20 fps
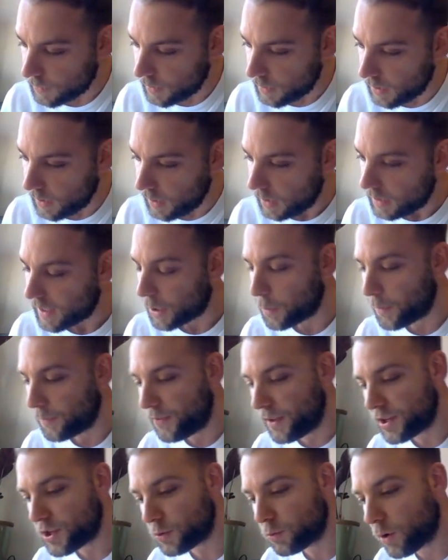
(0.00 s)
Now with this
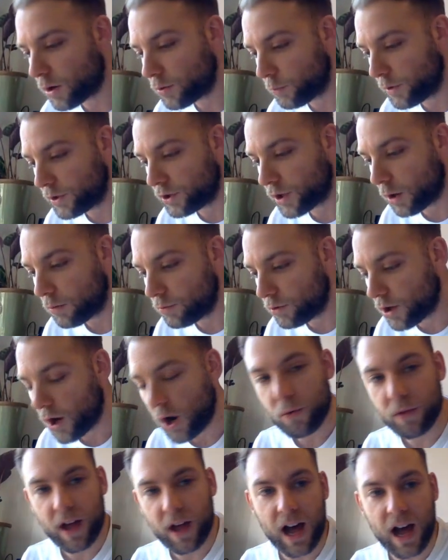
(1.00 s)
one, we don't know the
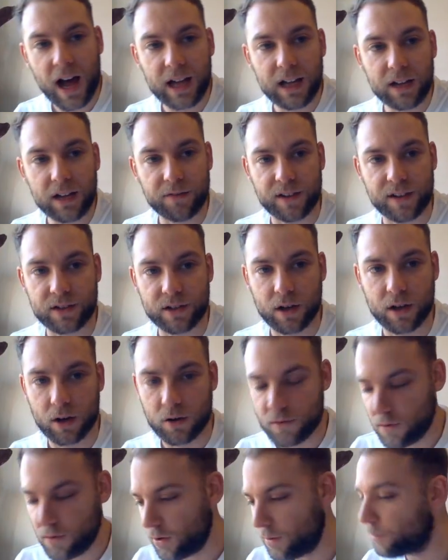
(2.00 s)
height of this cone,
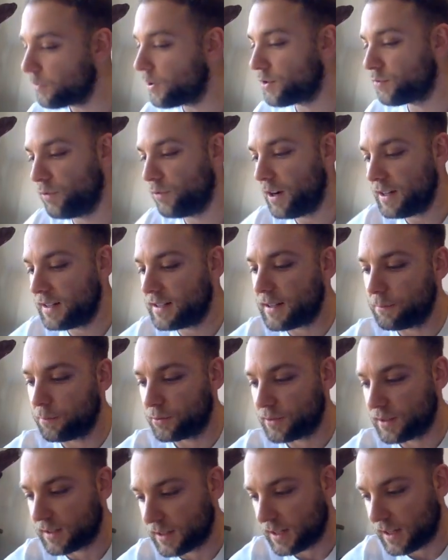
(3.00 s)
but it's really simple to
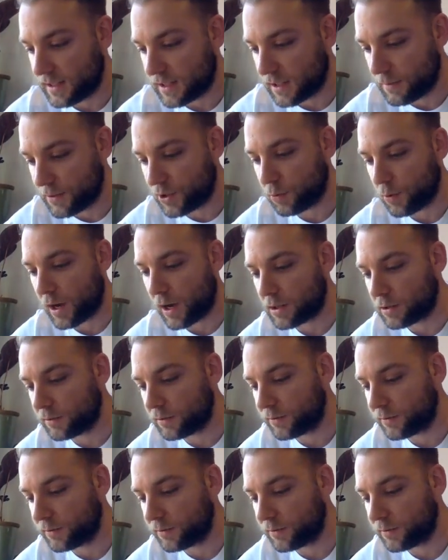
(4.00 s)
see. It's going to be 12.